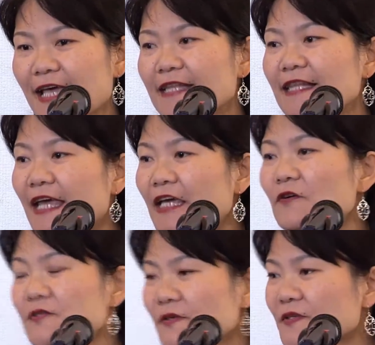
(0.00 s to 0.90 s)
and they
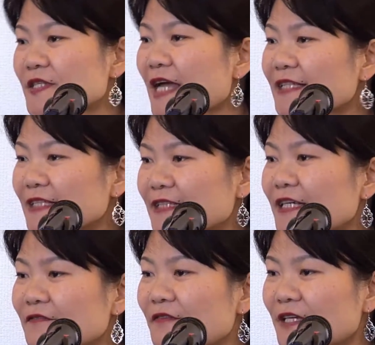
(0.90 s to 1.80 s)
also started
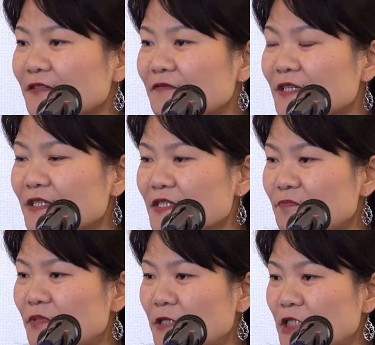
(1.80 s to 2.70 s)
the event with a
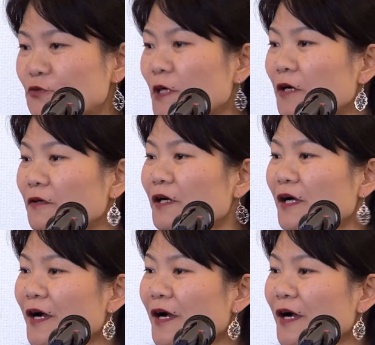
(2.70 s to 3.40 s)
spiritual